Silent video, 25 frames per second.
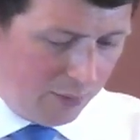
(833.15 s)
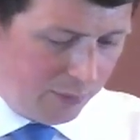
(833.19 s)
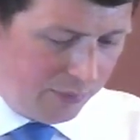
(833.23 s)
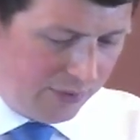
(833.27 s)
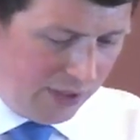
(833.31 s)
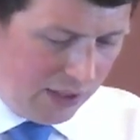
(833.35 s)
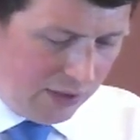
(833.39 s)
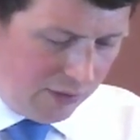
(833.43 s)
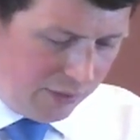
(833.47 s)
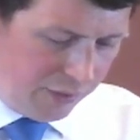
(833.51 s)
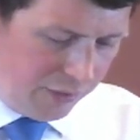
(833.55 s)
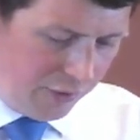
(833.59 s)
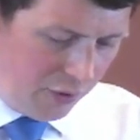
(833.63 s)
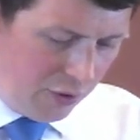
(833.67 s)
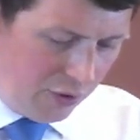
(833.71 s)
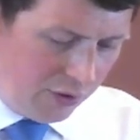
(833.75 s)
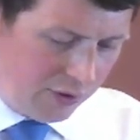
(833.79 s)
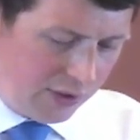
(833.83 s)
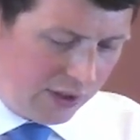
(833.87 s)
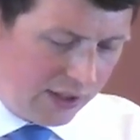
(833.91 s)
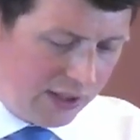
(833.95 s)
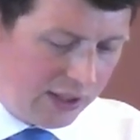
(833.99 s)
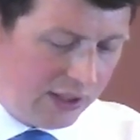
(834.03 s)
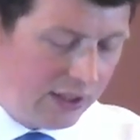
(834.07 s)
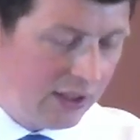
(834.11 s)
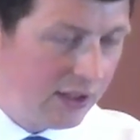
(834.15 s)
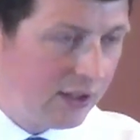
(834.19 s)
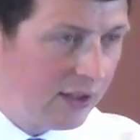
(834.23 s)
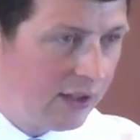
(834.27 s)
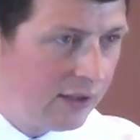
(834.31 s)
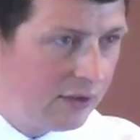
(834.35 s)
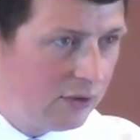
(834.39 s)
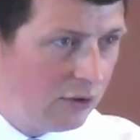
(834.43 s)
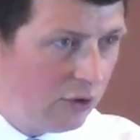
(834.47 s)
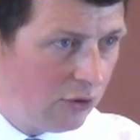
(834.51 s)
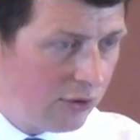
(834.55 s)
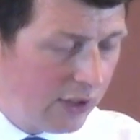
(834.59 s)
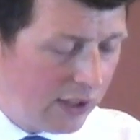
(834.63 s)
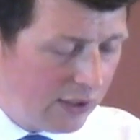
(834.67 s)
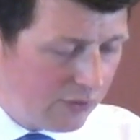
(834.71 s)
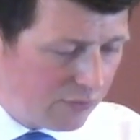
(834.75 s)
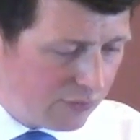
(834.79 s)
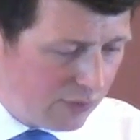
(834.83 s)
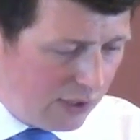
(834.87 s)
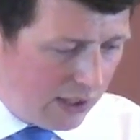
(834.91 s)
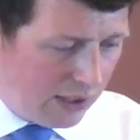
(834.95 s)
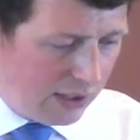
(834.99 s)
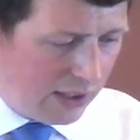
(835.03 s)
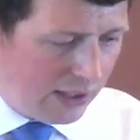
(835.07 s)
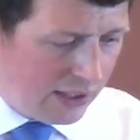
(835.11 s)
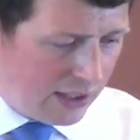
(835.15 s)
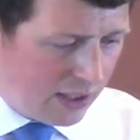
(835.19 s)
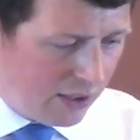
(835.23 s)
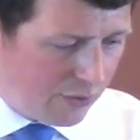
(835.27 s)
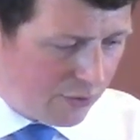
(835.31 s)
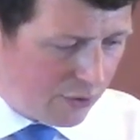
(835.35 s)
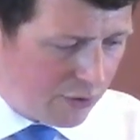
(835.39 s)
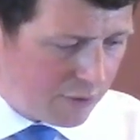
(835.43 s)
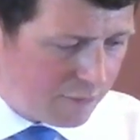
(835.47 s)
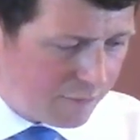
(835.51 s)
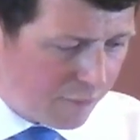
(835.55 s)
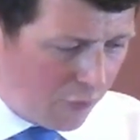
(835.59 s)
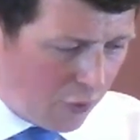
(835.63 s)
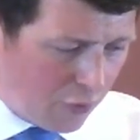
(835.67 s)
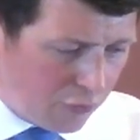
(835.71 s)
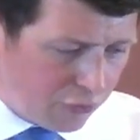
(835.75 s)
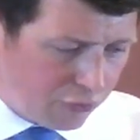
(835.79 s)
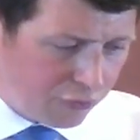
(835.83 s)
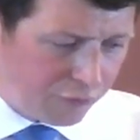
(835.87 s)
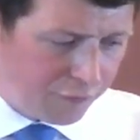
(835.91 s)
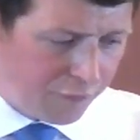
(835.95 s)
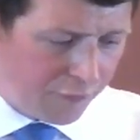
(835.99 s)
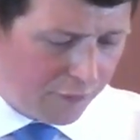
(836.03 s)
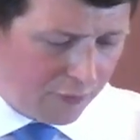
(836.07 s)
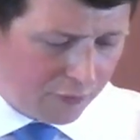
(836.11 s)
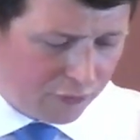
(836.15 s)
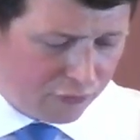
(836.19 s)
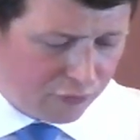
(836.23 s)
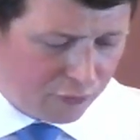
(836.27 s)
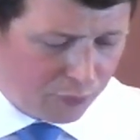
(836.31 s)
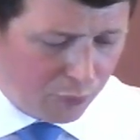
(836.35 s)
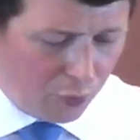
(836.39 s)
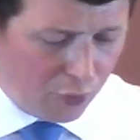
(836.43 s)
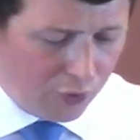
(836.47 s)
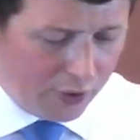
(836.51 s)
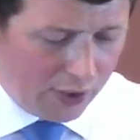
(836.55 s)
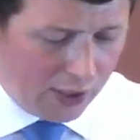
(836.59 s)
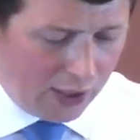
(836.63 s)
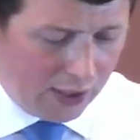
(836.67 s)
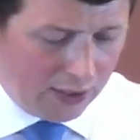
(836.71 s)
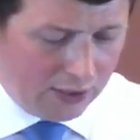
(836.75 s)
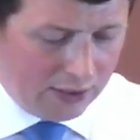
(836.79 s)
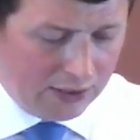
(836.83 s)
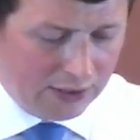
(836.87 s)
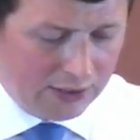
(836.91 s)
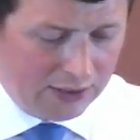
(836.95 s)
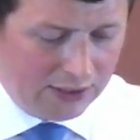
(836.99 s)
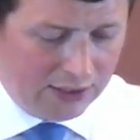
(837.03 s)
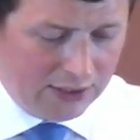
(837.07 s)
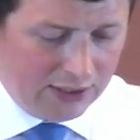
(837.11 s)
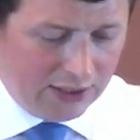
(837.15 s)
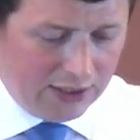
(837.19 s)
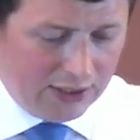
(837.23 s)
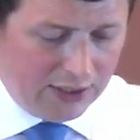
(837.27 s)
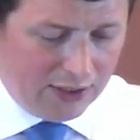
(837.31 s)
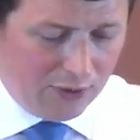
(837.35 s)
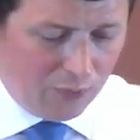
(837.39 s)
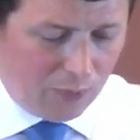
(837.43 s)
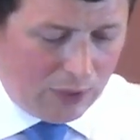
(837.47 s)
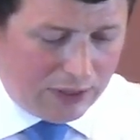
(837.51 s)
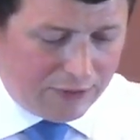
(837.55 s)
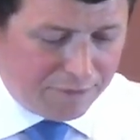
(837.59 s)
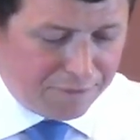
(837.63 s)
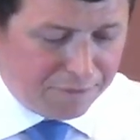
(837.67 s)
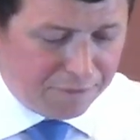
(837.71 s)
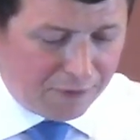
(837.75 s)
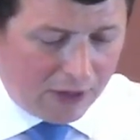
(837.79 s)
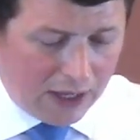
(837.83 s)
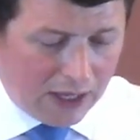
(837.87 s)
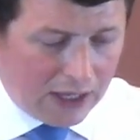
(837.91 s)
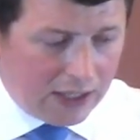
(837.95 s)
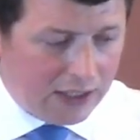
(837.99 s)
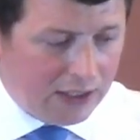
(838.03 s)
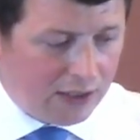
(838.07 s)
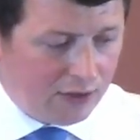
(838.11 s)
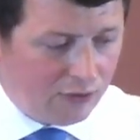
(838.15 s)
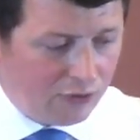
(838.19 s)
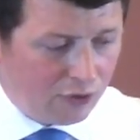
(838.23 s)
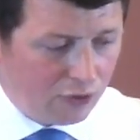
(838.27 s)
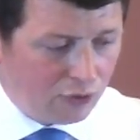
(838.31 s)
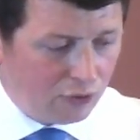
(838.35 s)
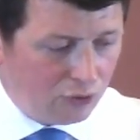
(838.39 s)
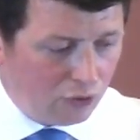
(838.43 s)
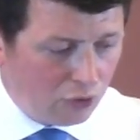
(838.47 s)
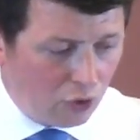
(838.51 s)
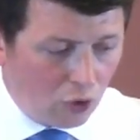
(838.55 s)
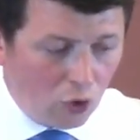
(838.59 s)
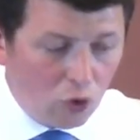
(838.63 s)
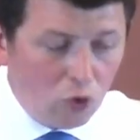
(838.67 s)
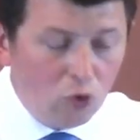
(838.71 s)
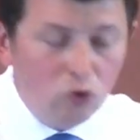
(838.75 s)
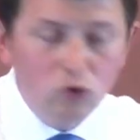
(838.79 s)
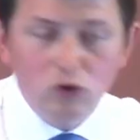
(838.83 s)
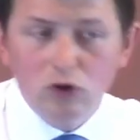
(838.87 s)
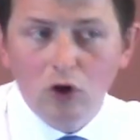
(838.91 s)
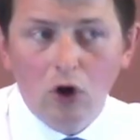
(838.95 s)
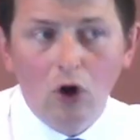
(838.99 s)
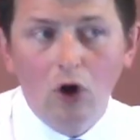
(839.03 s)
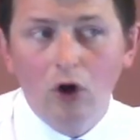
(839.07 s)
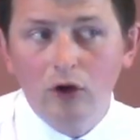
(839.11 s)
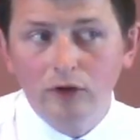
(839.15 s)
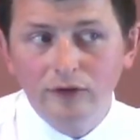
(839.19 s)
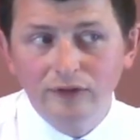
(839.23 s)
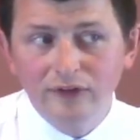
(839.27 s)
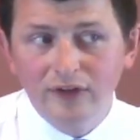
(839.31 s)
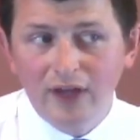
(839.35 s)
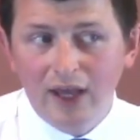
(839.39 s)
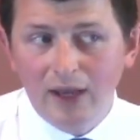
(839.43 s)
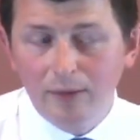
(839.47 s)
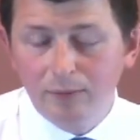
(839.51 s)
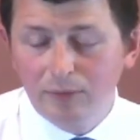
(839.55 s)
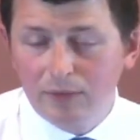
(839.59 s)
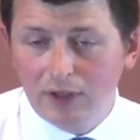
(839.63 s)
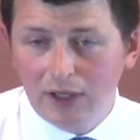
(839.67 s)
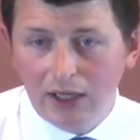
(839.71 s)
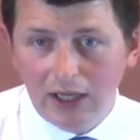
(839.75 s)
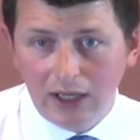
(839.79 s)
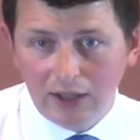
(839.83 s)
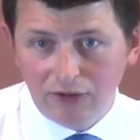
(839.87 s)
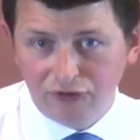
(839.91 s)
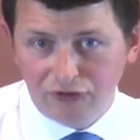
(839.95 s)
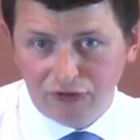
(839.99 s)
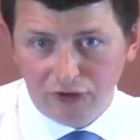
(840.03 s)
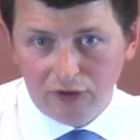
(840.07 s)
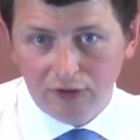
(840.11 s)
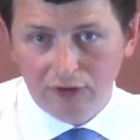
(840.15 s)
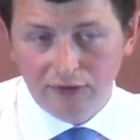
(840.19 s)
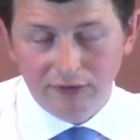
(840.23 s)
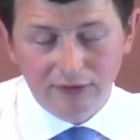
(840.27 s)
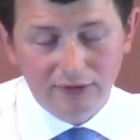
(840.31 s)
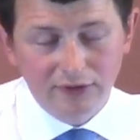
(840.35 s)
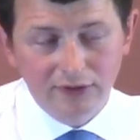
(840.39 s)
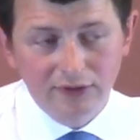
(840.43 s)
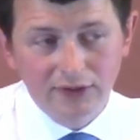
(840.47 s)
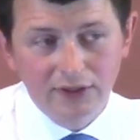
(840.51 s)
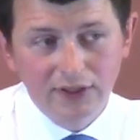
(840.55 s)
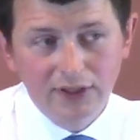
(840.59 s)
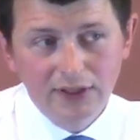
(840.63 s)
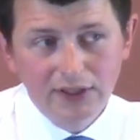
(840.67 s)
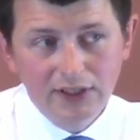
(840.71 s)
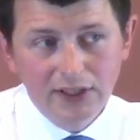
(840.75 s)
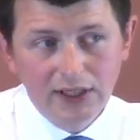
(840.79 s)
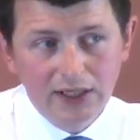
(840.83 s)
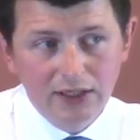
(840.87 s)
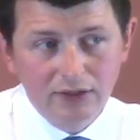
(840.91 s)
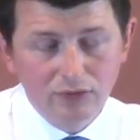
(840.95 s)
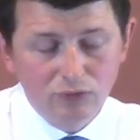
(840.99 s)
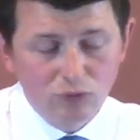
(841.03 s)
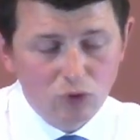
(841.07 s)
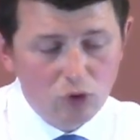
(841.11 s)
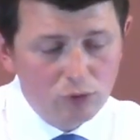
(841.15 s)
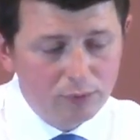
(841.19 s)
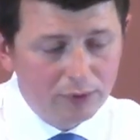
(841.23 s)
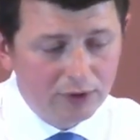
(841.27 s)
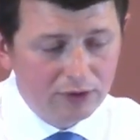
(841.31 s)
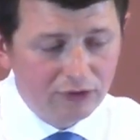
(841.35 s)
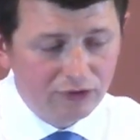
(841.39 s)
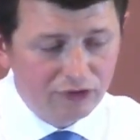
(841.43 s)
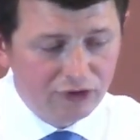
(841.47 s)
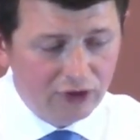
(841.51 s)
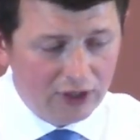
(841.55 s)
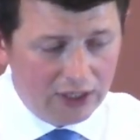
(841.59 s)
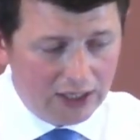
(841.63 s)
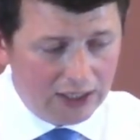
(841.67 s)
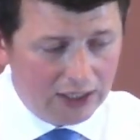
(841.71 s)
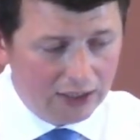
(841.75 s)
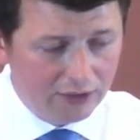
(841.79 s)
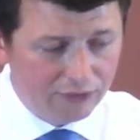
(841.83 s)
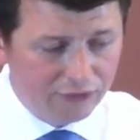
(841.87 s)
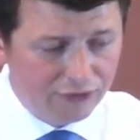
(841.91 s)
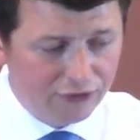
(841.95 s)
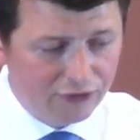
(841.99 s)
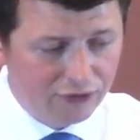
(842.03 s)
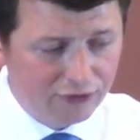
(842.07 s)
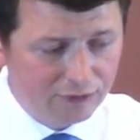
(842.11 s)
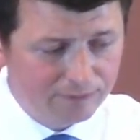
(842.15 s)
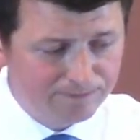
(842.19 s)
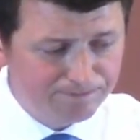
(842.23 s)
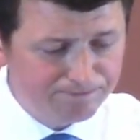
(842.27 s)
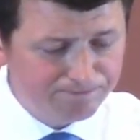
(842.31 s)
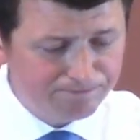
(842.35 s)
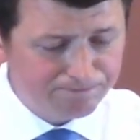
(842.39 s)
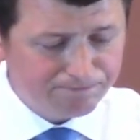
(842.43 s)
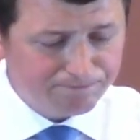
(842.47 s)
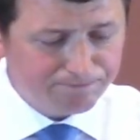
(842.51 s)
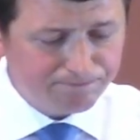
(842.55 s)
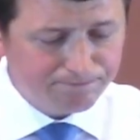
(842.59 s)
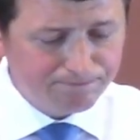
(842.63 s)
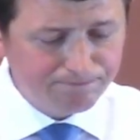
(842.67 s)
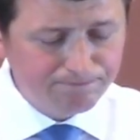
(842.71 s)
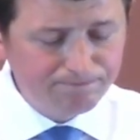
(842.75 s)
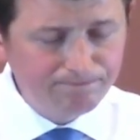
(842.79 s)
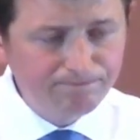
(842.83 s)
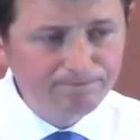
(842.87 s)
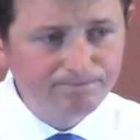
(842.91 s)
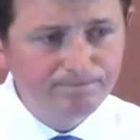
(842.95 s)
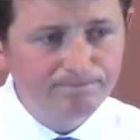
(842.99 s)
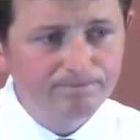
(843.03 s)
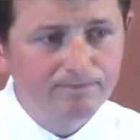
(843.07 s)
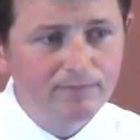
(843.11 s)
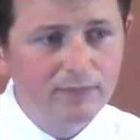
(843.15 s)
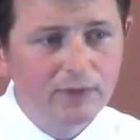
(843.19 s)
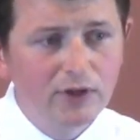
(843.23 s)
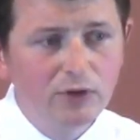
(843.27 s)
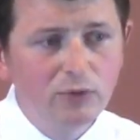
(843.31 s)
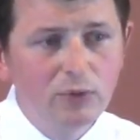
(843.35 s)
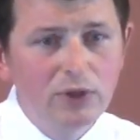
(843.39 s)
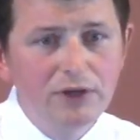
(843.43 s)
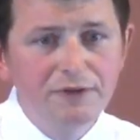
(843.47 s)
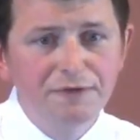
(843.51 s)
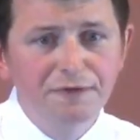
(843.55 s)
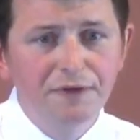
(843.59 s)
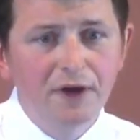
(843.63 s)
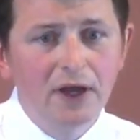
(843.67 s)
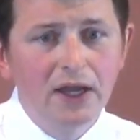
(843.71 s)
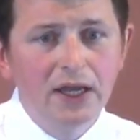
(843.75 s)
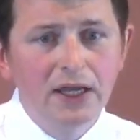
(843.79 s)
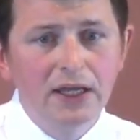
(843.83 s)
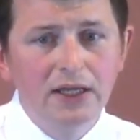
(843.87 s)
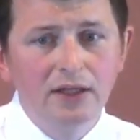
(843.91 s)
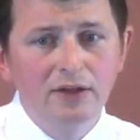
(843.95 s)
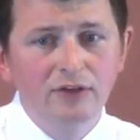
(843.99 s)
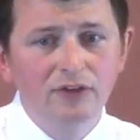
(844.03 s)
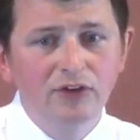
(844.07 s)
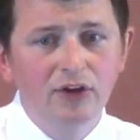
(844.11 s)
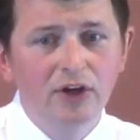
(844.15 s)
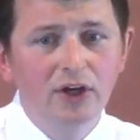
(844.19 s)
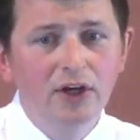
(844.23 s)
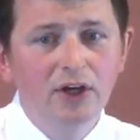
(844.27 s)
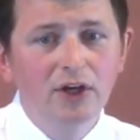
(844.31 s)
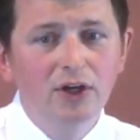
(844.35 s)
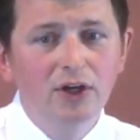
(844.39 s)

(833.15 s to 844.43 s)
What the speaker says: But then thirdly, and looking really at our verse for this morning, we find no condemnation in Romans 8. We find